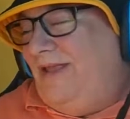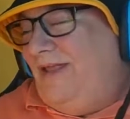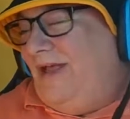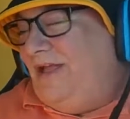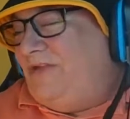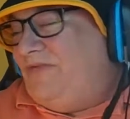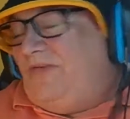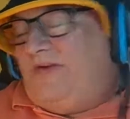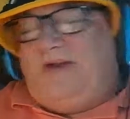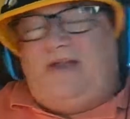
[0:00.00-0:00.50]

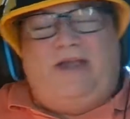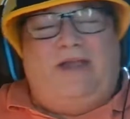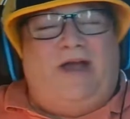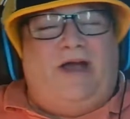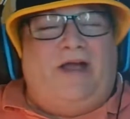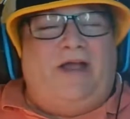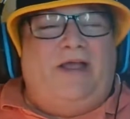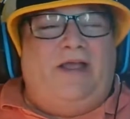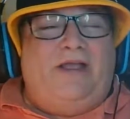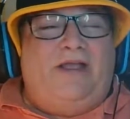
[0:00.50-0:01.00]
That's funny.
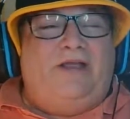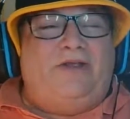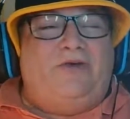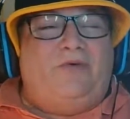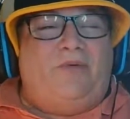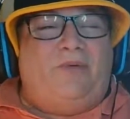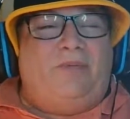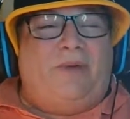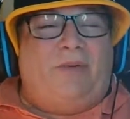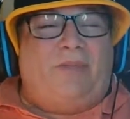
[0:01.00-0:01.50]
Yeah,
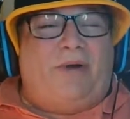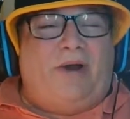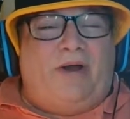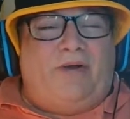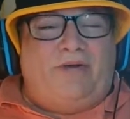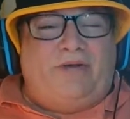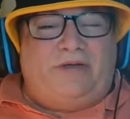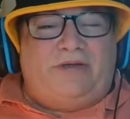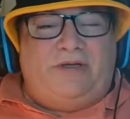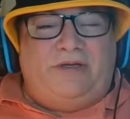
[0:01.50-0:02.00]
you remember
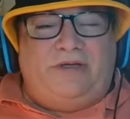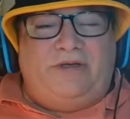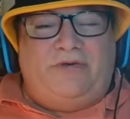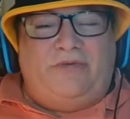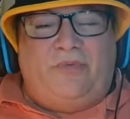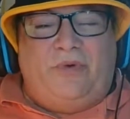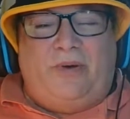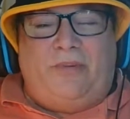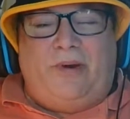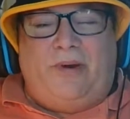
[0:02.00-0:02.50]

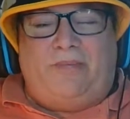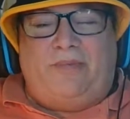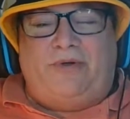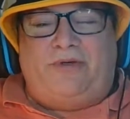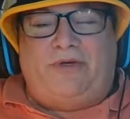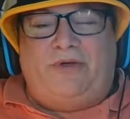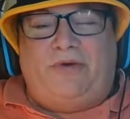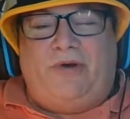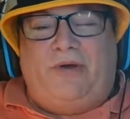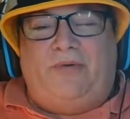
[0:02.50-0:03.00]

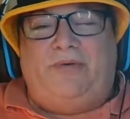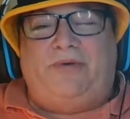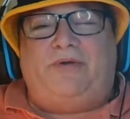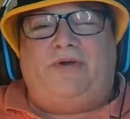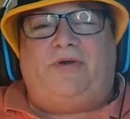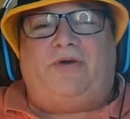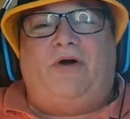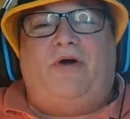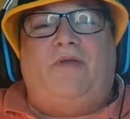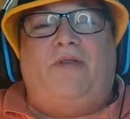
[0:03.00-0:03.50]
too how he
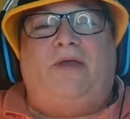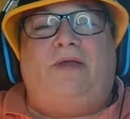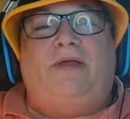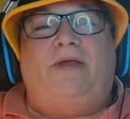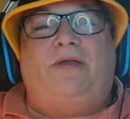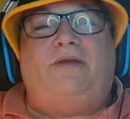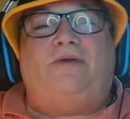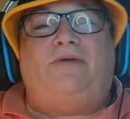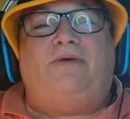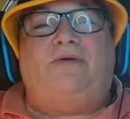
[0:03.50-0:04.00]
took all the
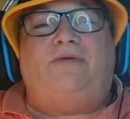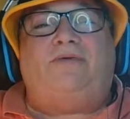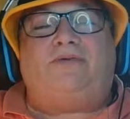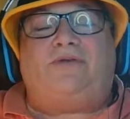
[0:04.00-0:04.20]
heat too.